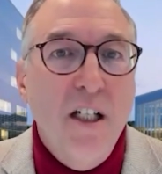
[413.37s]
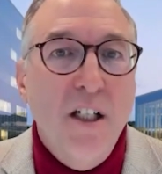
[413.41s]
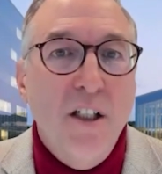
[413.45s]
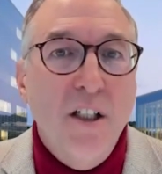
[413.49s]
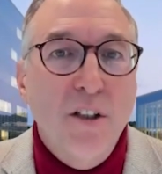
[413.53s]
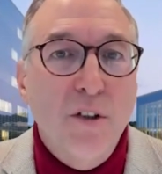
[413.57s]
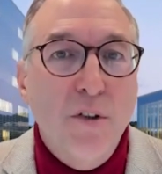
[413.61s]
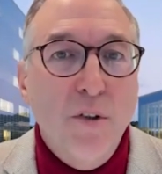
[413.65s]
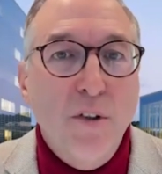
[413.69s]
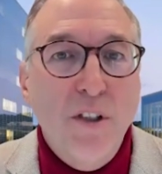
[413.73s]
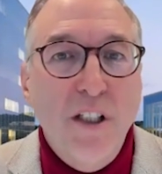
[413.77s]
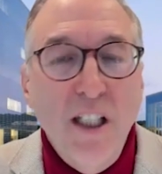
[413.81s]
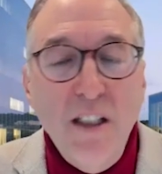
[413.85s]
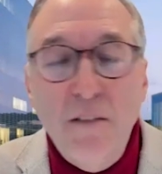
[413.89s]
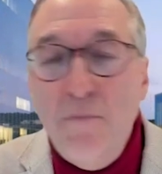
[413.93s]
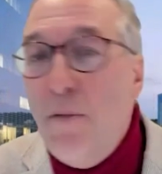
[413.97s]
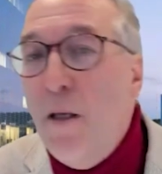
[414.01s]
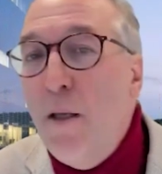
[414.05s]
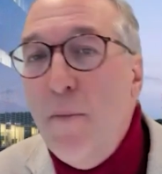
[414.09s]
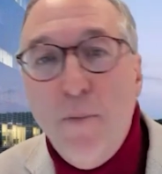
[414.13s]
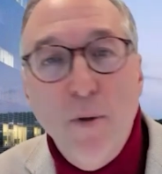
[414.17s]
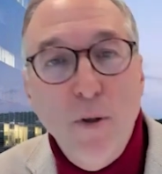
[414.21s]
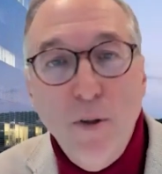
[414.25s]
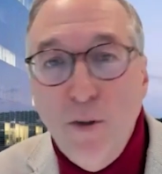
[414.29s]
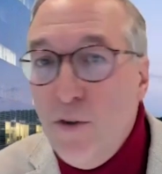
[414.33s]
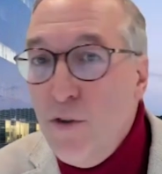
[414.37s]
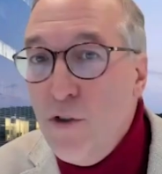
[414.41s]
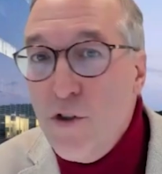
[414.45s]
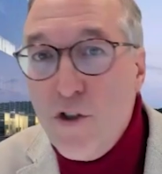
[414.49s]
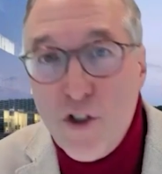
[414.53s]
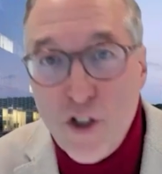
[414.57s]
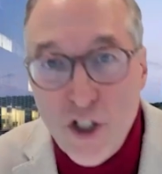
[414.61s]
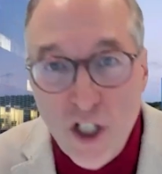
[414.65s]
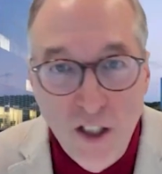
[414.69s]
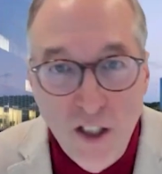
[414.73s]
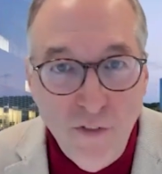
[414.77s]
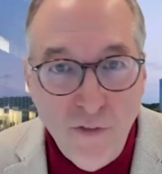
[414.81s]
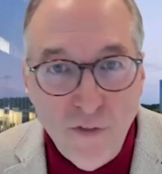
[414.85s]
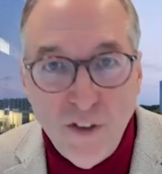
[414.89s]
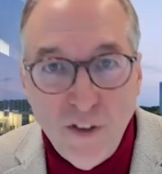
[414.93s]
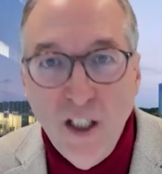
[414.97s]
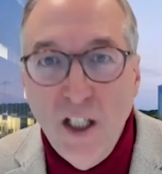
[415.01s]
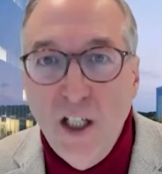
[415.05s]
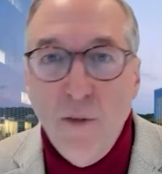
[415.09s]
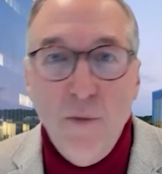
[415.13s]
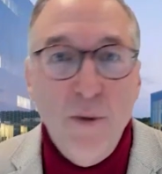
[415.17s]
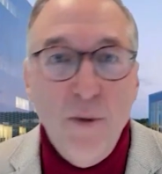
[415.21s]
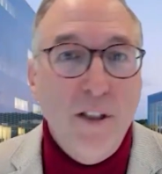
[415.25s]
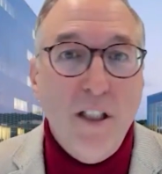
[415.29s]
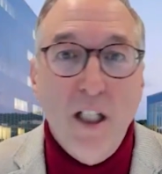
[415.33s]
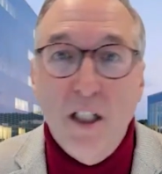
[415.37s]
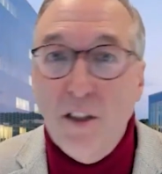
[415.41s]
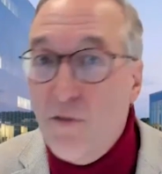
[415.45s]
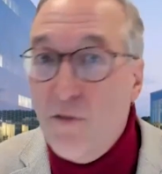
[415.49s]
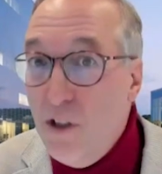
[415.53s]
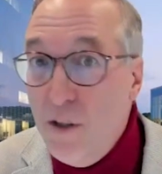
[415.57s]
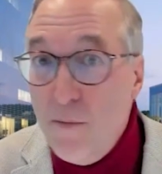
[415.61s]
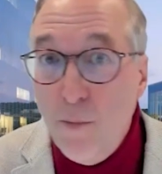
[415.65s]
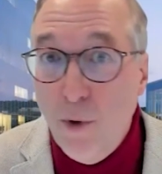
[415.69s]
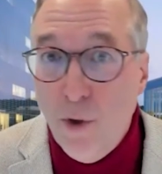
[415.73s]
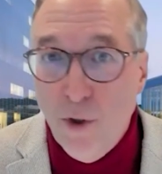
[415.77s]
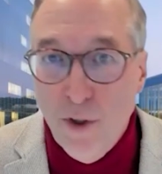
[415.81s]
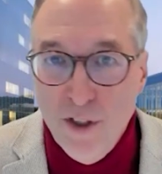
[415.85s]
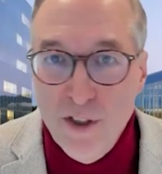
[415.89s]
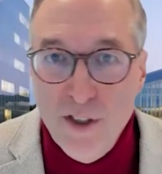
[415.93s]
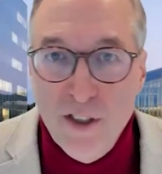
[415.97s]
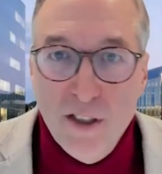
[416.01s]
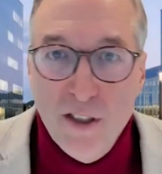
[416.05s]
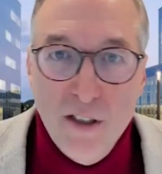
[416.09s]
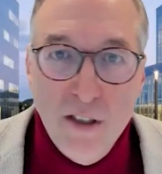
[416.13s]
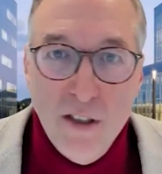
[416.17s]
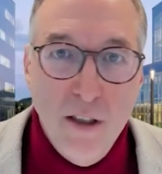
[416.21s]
to get people to shift without remorse.